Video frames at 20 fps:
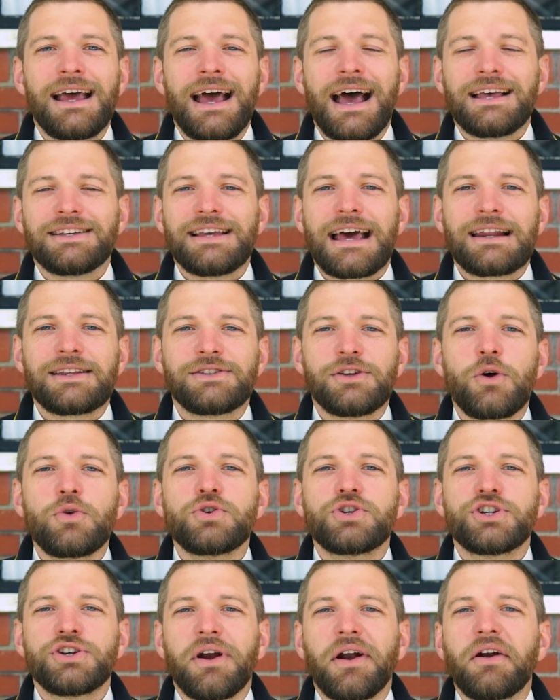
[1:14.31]
has had its own
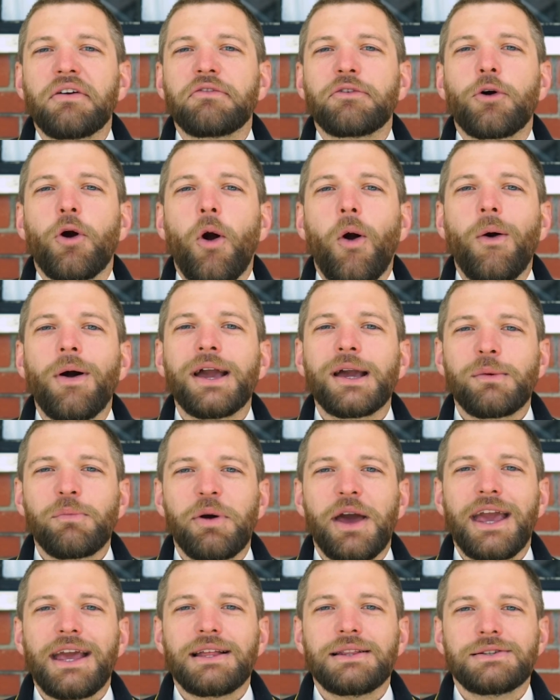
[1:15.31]
share of growing
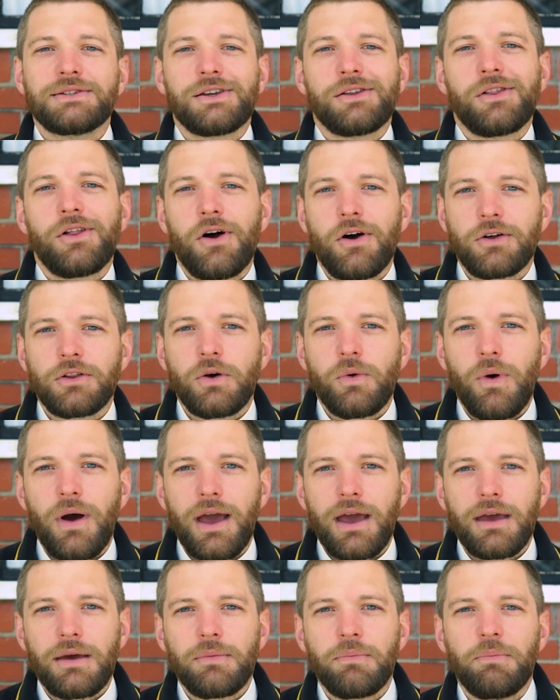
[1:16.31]
pains along the
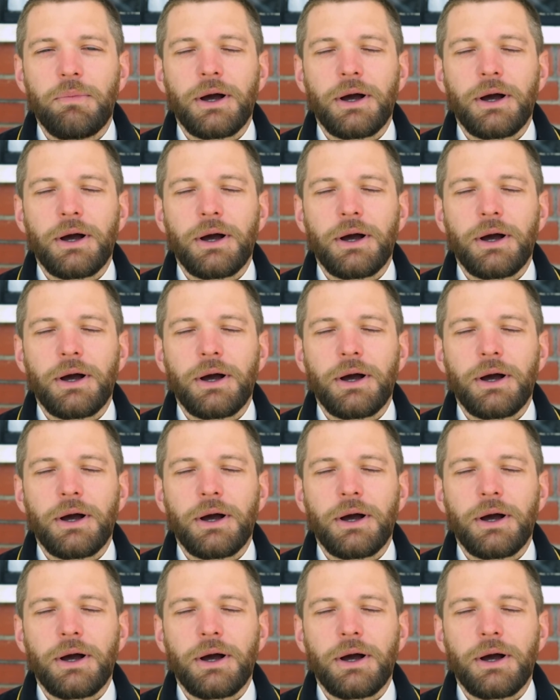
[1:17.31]
way.